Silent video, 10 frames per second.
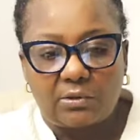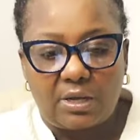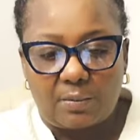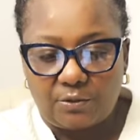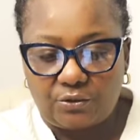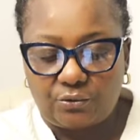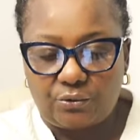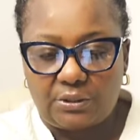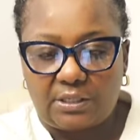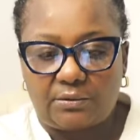Okay, I'm going to show
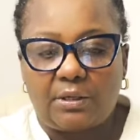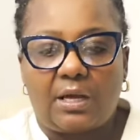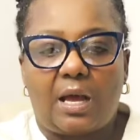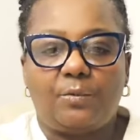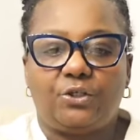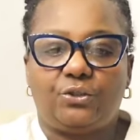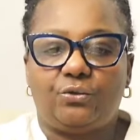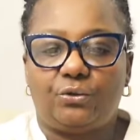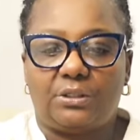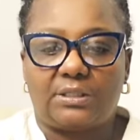you down. I'm going to show
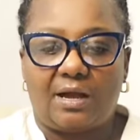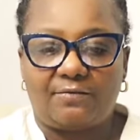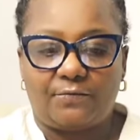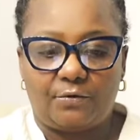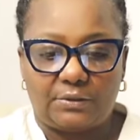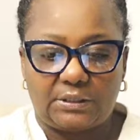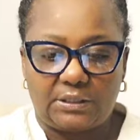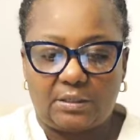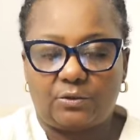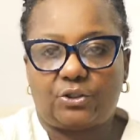you the top first, and
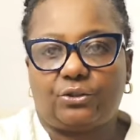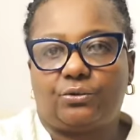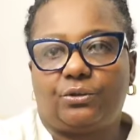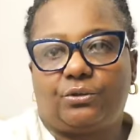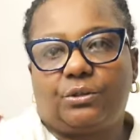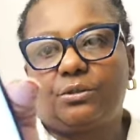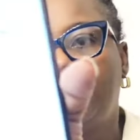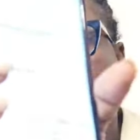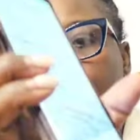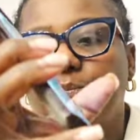then I'm going to show you.
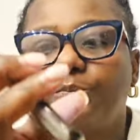So,